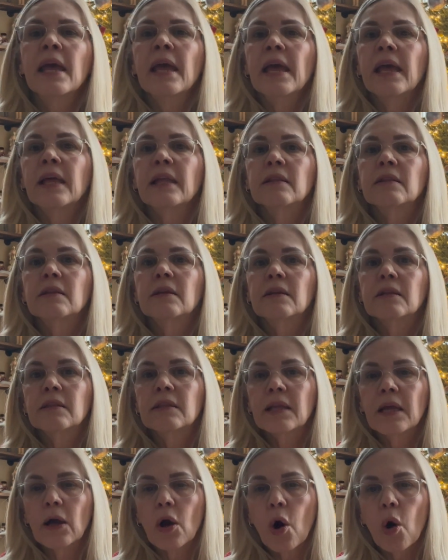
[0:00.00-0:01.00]
and
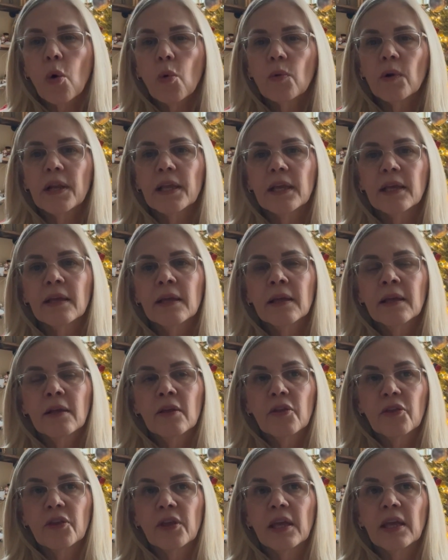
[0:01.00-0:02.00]
the only
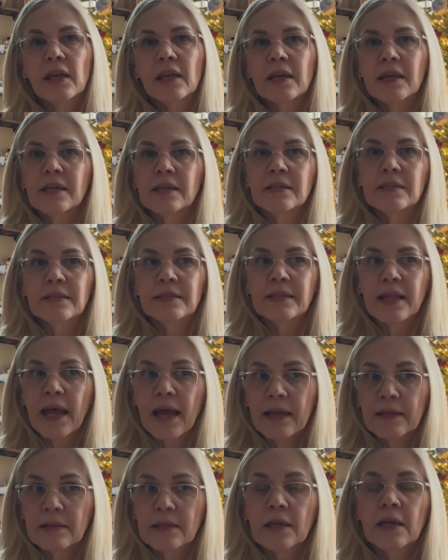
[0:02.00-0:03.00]
thing is
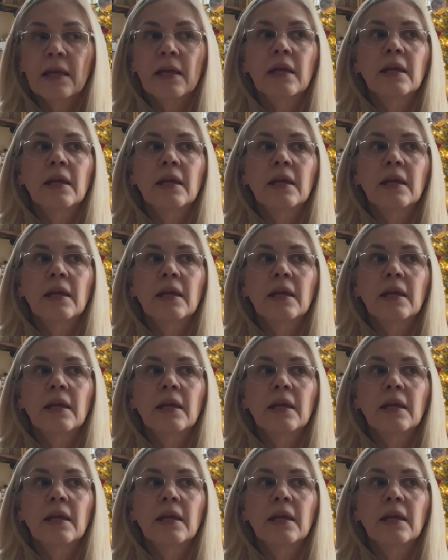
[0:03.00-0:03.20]
that